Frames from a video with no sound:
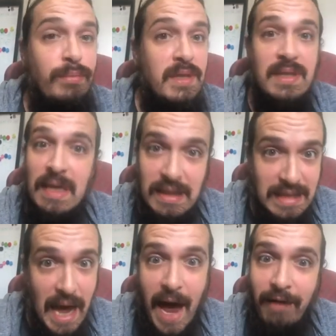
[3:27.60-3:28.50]
since
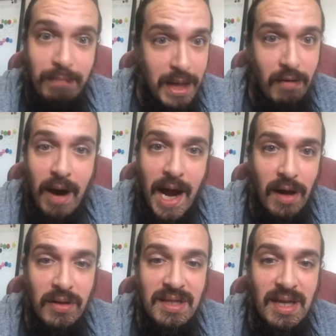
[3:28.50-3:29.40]
I've been
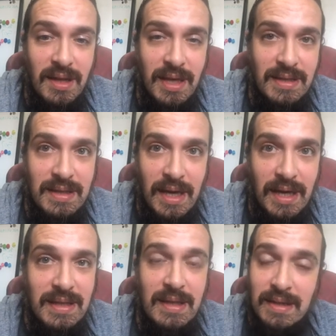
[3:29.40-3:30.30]
around in these
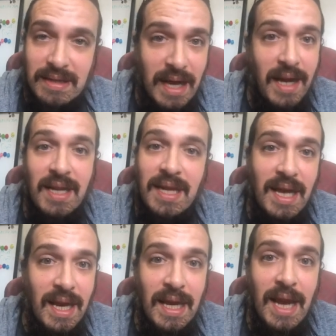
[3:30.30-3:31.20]
things since
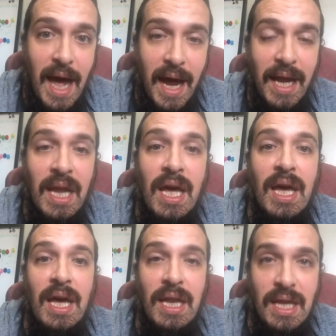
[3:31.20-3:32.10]
1989,
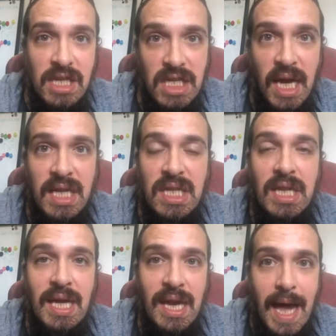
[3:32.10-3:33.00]

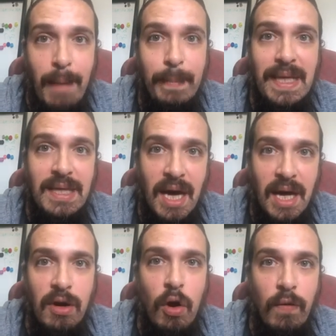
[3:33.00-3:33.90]
initiation cannot be
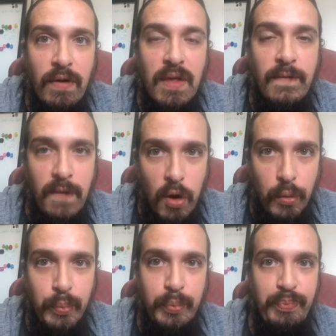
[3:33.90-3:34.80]
done over the phone.
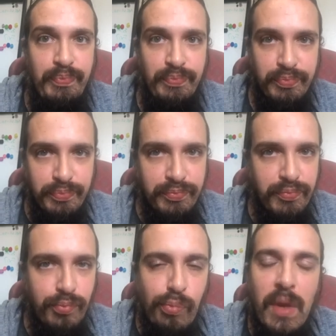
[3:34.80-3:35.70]

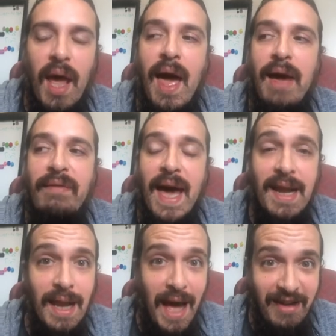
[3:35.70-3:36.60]
I've had a
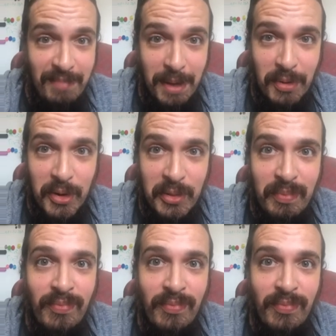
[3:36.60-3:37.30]
lot of people